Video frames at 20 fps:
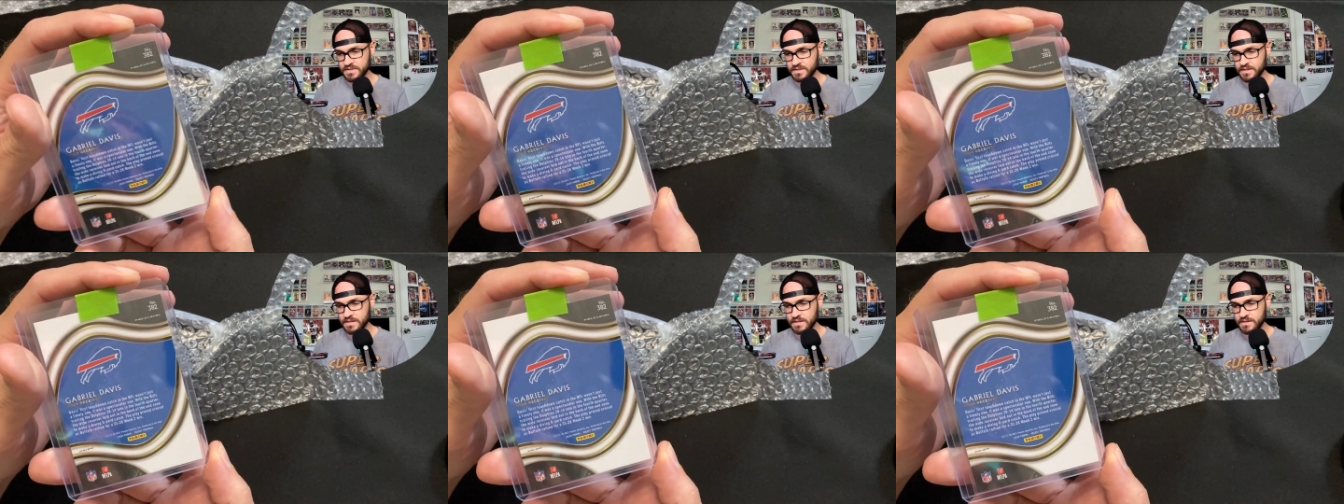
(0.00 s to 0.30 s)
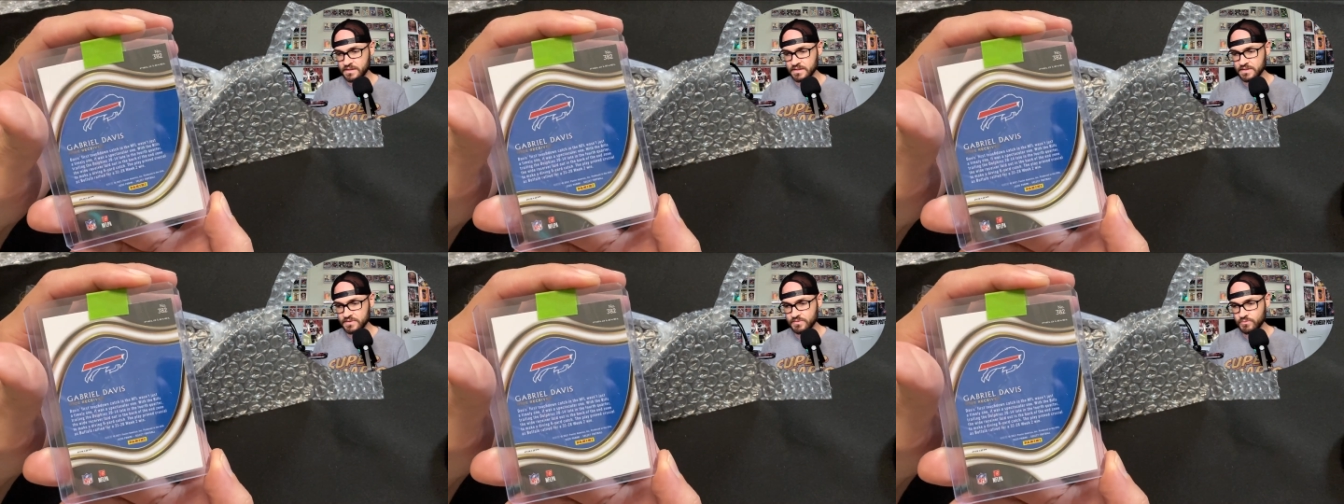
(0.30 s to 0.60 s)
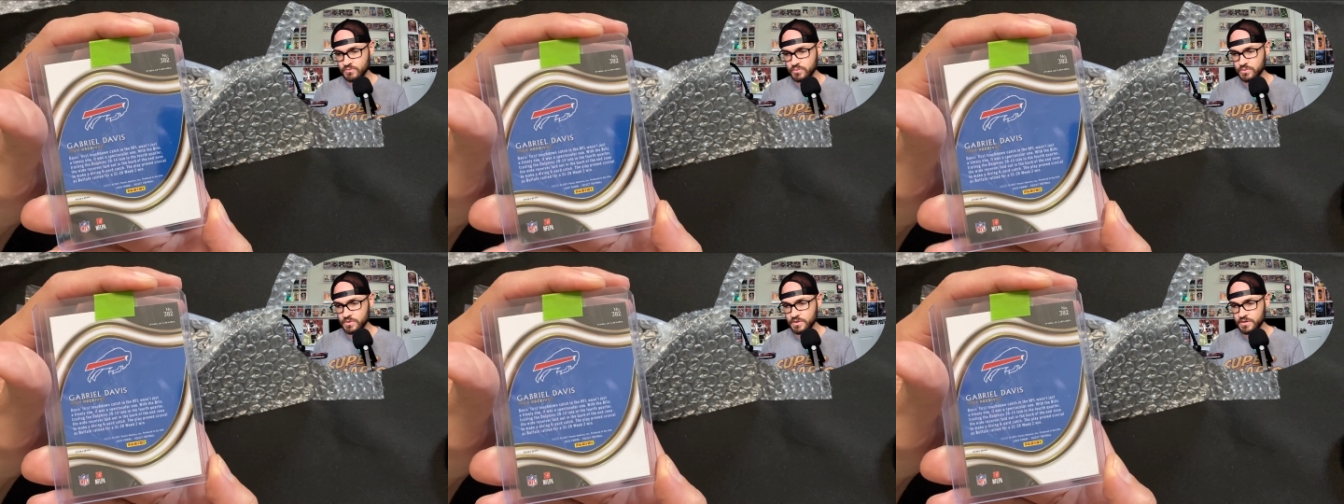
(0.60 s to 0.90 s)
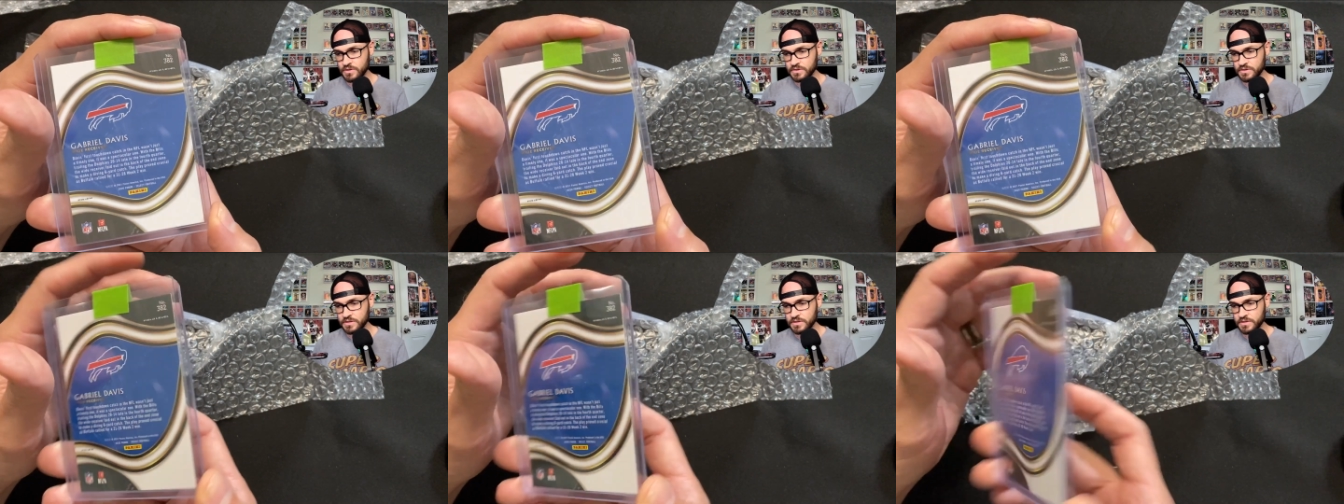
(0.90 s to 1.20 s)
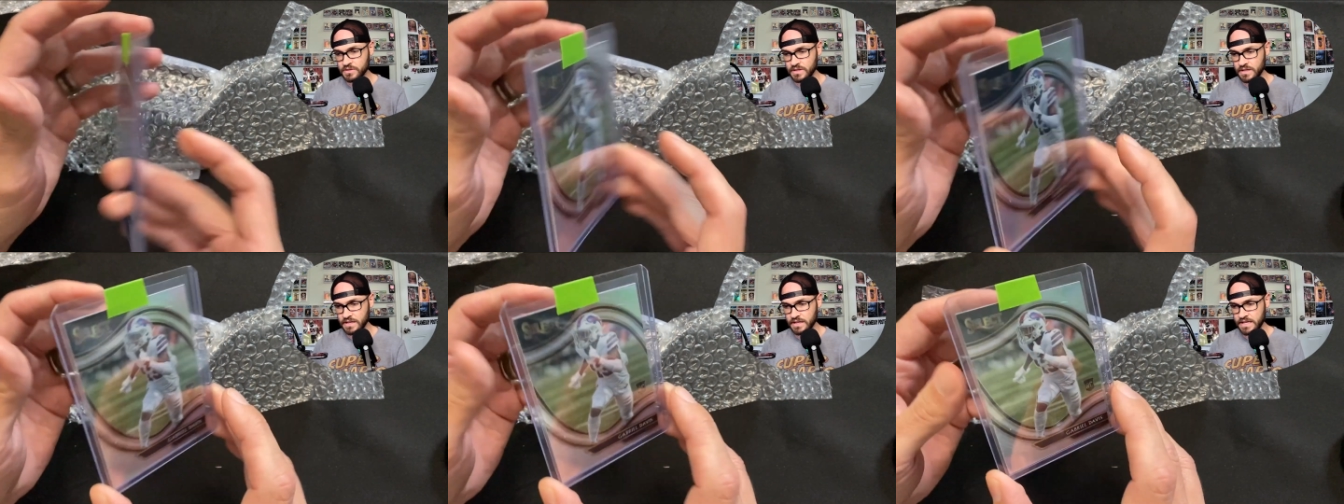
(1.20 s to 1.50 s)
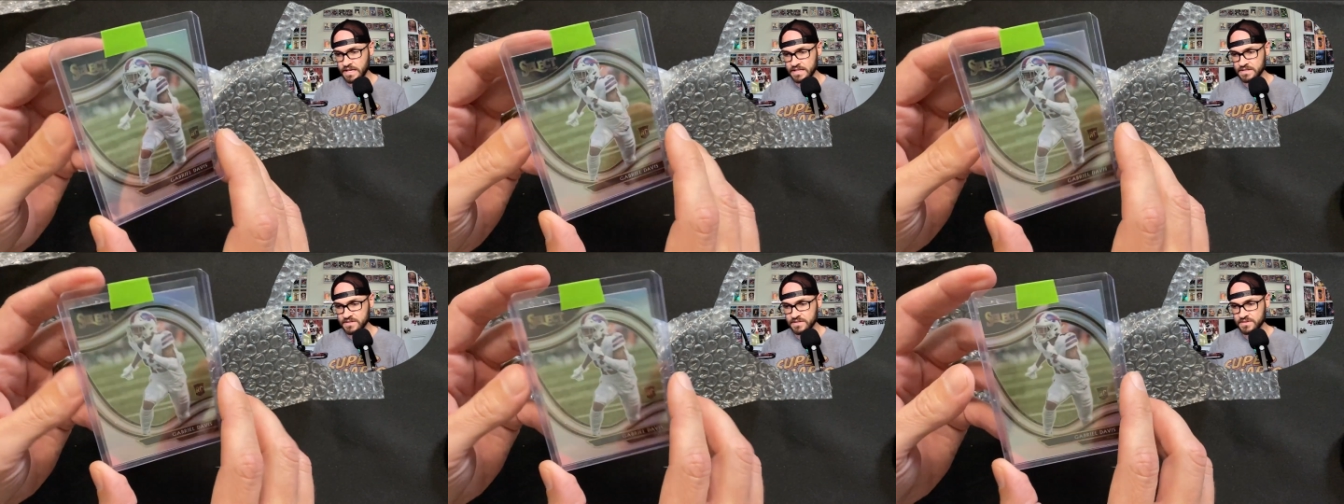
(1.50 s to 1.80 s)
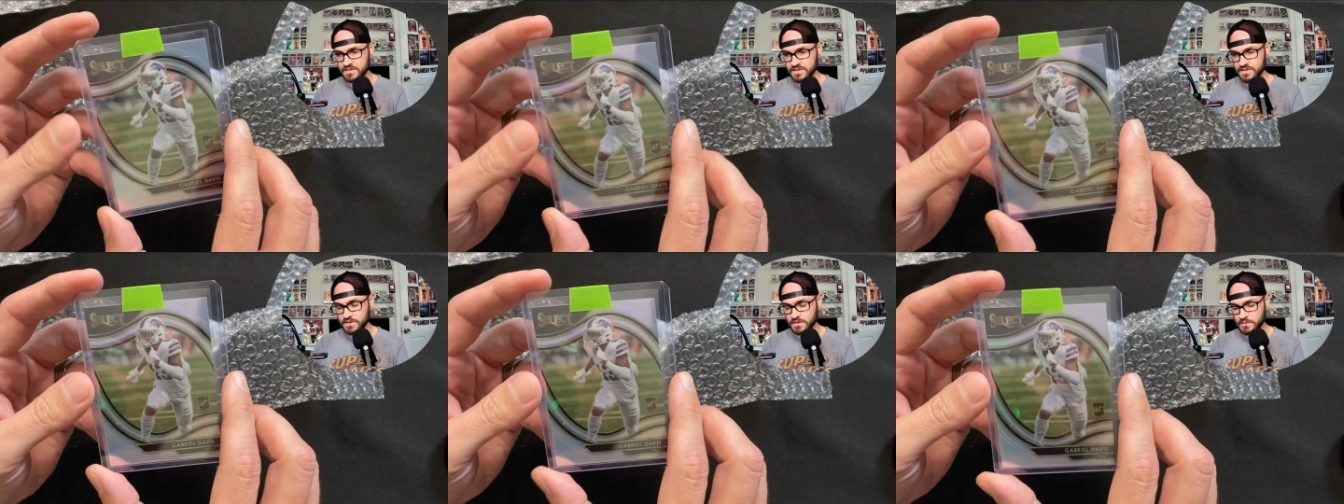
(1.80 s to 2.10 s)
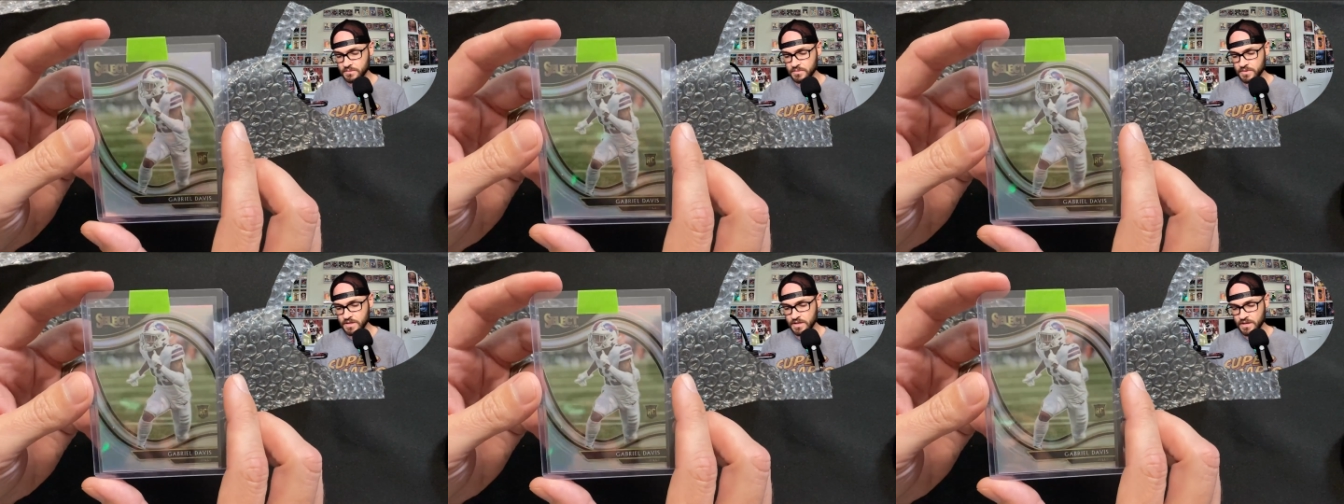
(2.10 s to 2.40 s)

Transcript: Like, he's really good at catching some,